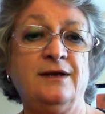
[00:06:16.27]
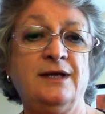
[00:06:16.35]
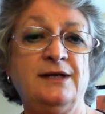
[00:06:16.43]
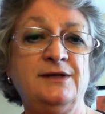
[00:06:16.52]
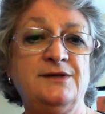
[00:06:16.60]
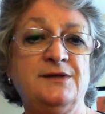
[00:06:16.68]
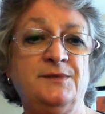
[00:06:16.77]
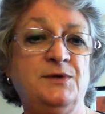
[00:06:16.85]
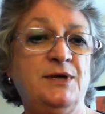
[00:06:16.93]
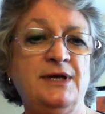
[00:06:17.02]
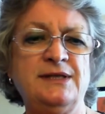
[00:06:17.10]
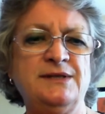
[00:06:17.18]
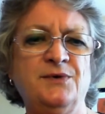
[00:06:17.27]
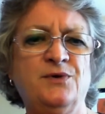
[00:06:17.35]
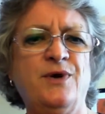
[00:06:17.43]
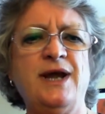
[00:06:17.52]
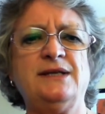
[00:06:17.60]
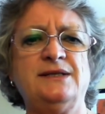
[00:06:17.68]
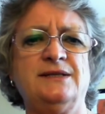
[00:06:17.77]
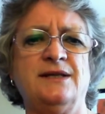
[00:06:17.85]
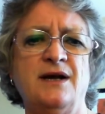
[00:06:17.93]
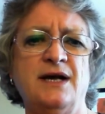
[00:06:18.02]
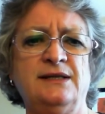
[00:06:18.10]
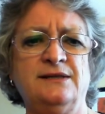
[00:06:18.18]
You can get some great
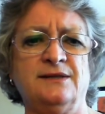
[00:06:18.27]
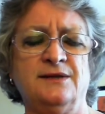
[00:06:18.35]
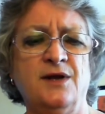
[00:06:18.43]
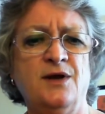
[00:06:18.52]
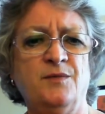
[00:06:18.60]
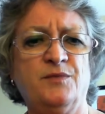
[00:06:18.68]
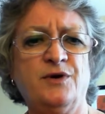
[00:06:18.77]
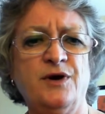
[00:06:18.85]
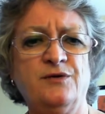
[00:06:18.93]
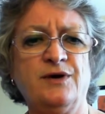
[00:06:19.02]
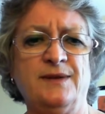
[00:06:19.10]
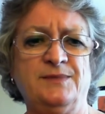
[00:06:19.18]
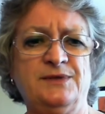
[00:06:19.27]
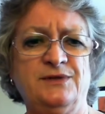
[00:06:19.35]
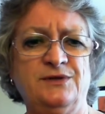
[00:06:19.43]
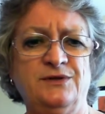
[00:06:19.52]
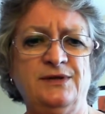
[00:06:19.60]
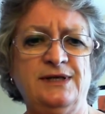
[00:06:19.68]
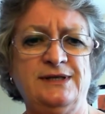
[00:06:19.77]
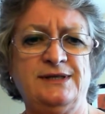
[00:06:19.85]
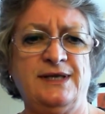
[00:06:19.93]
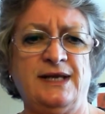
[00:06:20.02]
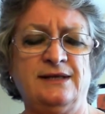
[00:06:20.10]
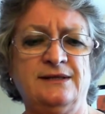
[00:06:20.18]
designs and programs to do these
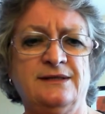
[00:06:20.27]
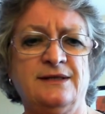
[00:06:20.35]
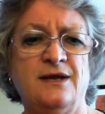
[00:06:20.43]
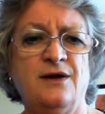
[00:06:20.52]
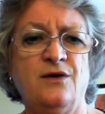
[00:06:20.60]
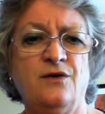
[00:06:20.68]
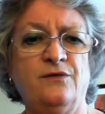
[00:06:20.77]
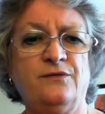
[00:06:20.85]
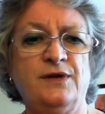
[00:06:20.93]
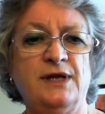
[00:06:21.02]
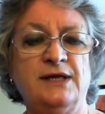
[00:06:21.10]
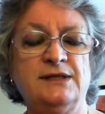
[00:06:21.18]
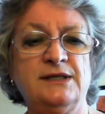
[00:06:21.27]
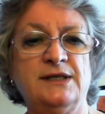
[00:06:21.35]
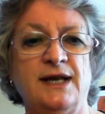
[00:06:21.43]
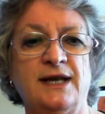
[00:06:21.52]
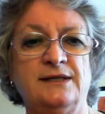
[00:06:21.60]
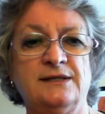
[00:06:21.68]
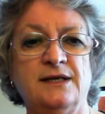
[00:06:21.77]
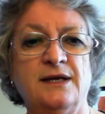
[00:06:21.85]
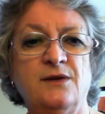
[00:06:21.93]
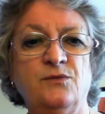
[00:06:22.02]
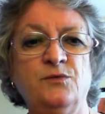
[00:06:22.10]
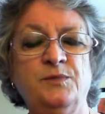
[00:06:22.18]
things off the internet.
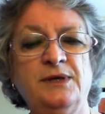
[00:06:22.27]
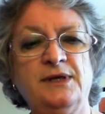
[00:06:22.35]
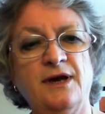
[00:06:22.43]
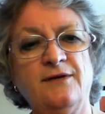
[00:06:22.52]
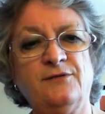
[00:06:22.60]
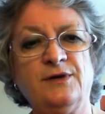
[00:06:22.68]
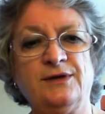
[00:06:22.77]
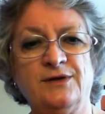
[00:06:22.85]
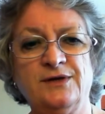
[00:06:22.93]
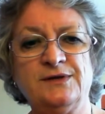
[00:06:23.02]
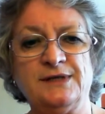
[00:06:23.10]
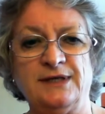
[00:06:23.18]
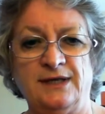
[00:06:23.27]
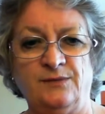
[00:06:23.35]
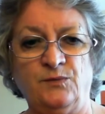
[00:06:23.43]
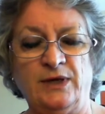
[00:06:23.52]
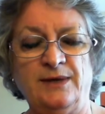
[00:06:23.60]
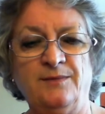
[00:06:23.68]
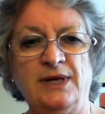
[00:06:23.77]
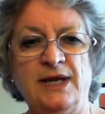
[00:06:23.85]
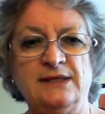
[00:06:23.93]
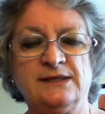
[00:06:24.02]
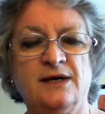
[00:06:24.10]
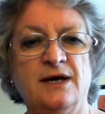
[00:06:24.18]
We'll be covering those in Wedding
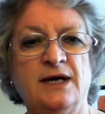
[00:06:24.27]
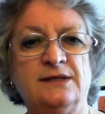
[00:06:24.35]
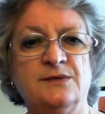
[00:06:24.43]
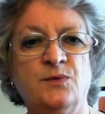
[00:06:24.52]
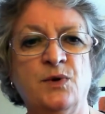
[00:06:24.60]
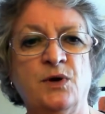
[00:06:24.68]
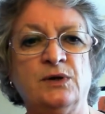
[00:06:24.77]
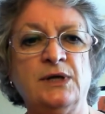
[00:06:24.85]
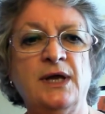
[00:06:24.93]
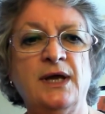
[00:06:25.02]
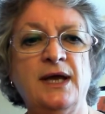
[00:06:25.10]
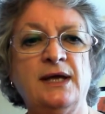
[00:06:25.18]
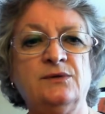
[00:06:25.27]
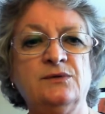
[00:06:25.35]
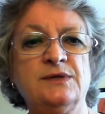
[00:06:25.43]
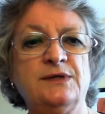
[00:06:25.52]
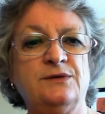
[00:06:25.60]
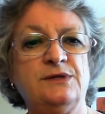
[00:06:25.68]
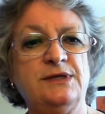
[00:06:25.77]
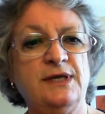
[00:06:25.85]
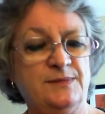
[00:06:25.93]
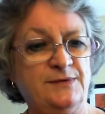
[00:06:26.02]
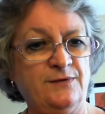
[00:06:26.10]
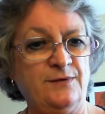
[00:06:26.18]
Plans Guide as well, and also
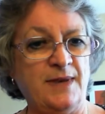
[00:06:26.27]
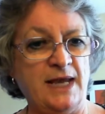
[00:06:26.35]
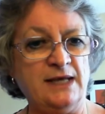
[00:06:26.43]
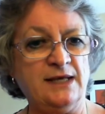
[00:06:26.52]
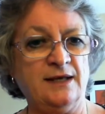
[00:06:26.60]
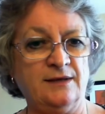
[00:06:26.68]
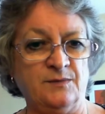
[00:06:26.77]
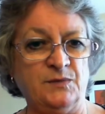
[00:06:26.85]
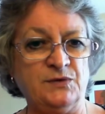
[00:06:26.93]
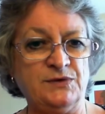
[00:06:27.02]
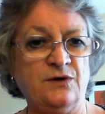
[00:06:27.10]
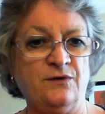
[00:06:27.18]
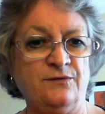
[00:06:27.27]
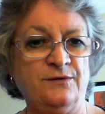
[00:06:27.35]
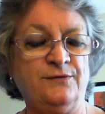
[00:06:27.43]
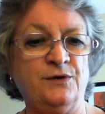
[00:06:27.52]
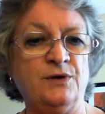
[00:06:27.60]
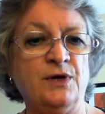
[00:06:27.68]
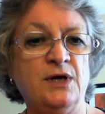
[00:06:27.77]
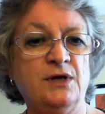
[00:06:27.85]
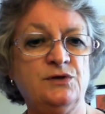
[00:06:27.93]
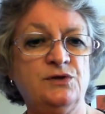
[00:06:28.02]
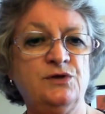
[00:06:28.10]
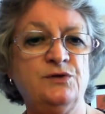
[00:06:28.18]
tips for making them yourself if you
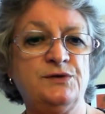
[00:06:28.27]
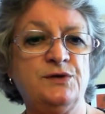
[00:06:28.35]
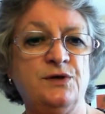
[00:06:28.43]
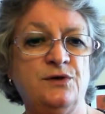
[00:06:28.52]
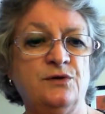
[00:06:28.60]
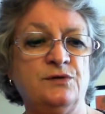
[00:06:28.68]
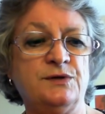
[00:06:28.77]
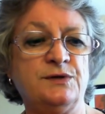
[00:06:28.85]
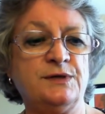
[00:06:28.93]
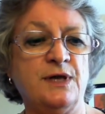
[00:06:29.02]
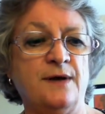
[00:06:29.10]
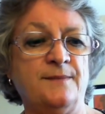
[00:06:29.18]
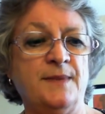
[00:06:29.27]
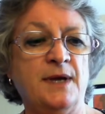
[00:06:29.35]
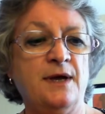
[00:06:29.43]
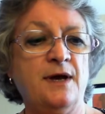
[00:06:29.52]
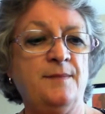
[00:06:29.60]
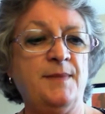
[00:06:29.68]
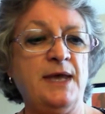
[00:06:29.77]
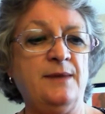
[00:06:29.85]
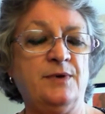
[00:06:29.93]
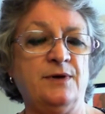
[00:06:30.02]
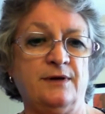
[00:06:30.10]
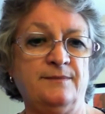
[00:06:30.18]
choose to use a
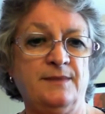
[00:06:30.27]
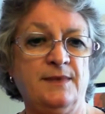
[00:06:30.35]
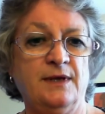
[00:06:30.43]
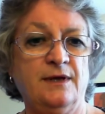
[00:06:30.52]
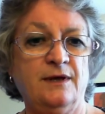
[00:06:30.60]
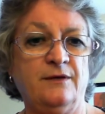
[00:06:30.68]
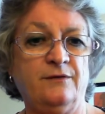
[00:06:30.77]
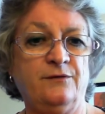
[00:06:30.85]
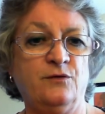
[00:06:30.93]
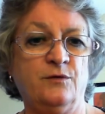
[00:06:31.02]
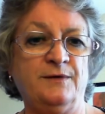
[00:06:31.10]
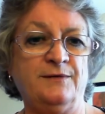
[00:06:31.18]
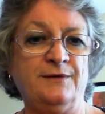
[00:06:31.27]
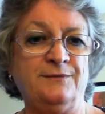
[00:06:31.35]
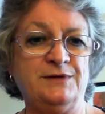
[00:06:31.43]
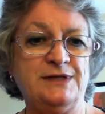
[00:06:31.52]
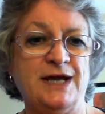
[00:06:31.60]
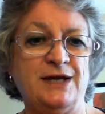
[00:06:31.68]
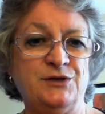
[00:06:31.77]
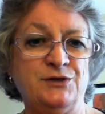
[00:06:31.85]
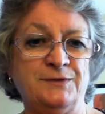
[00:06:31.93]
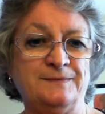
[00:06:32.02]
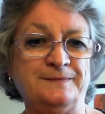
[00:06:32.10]
paper form of invitation.